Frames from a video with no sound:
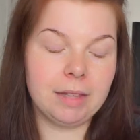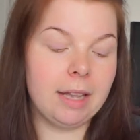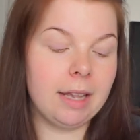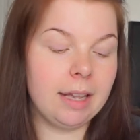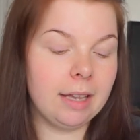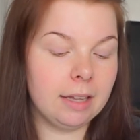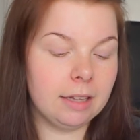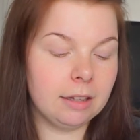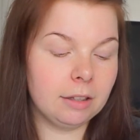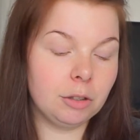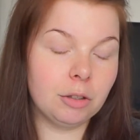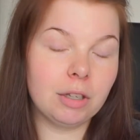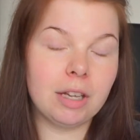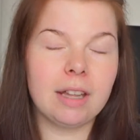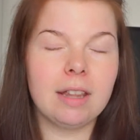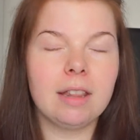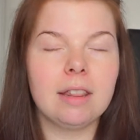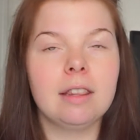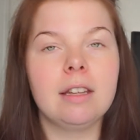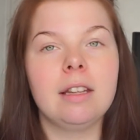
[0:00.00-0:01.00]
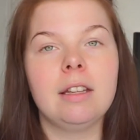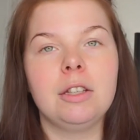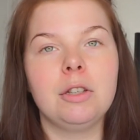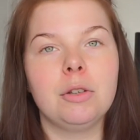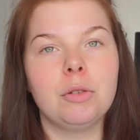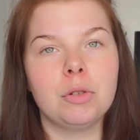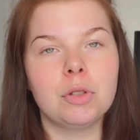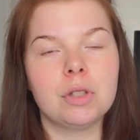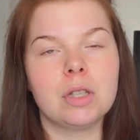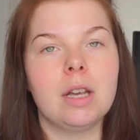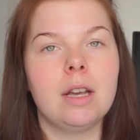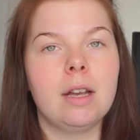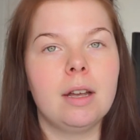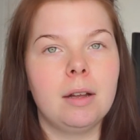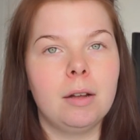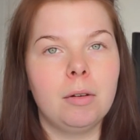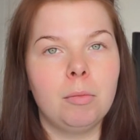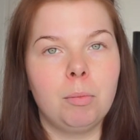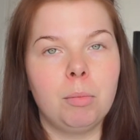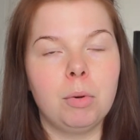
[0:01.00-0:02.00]
And you can use
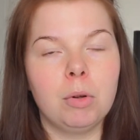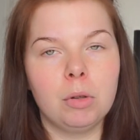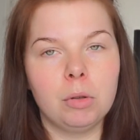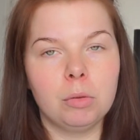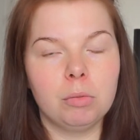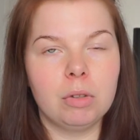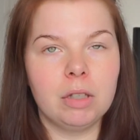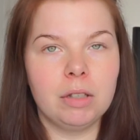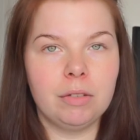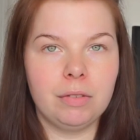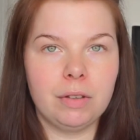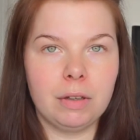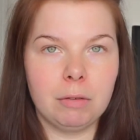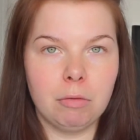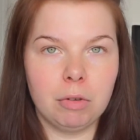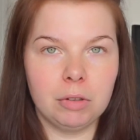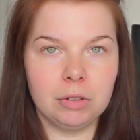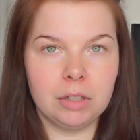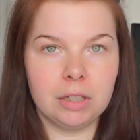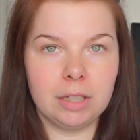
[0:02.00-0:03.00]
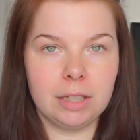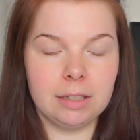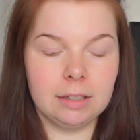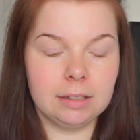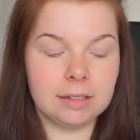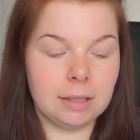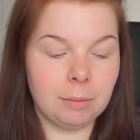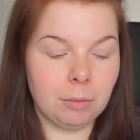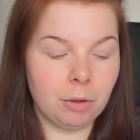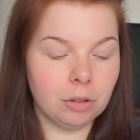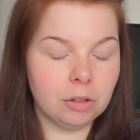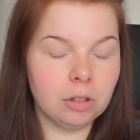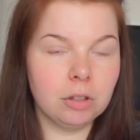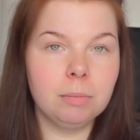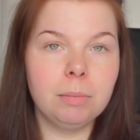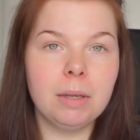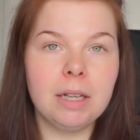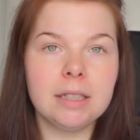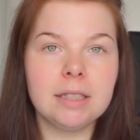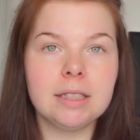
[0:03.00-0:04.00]
a bowl with water and some cotton
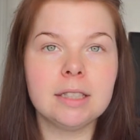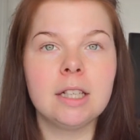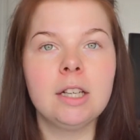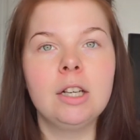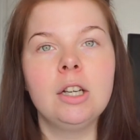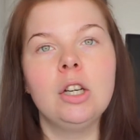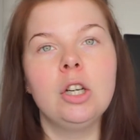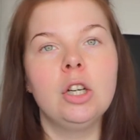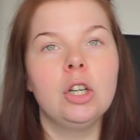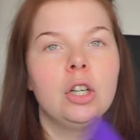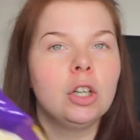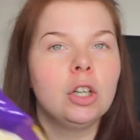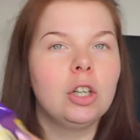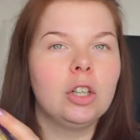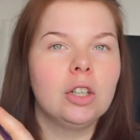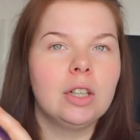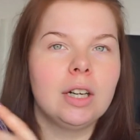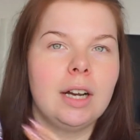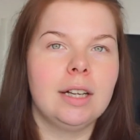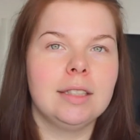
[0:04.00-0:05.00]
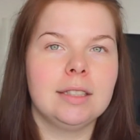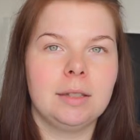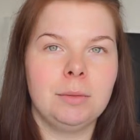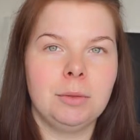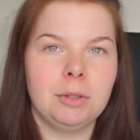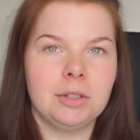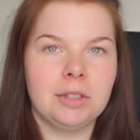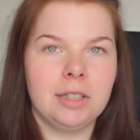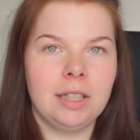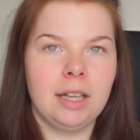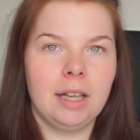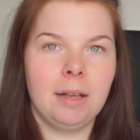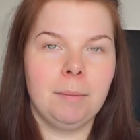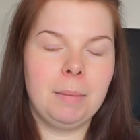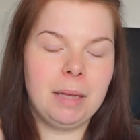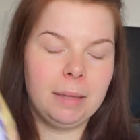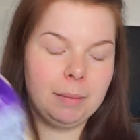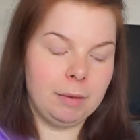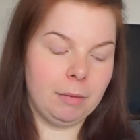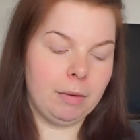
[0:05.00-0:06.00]
pads, or as I'm using
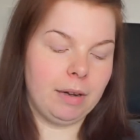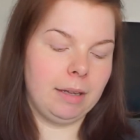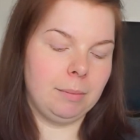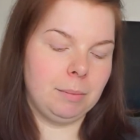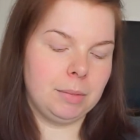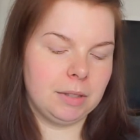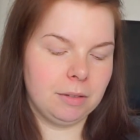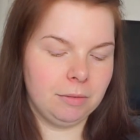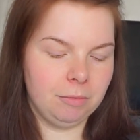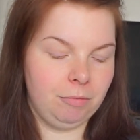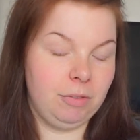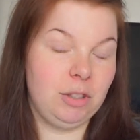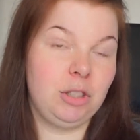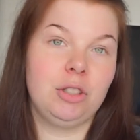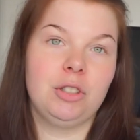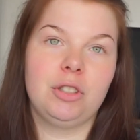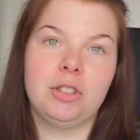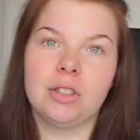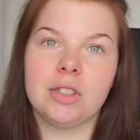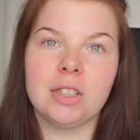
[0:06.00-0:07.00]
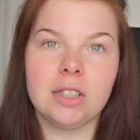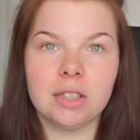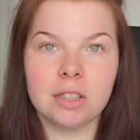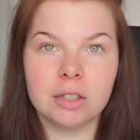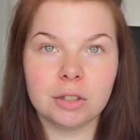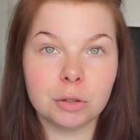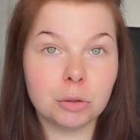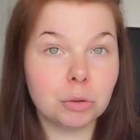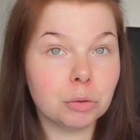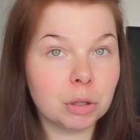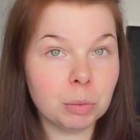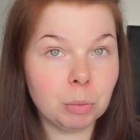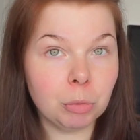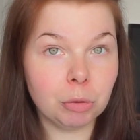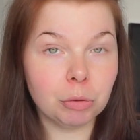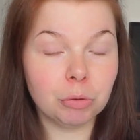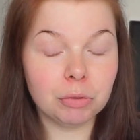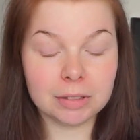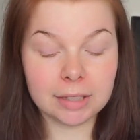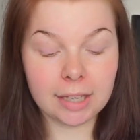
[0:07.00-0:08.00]
baby wipes, which is just easier to
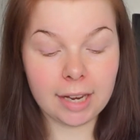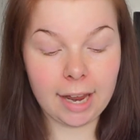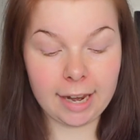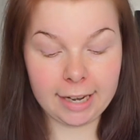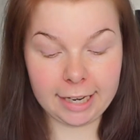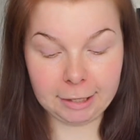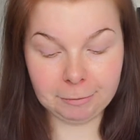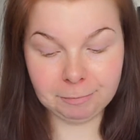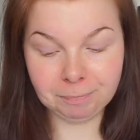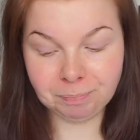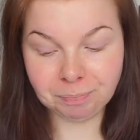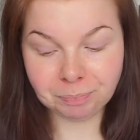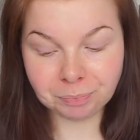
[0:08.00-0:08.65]
remove the henna.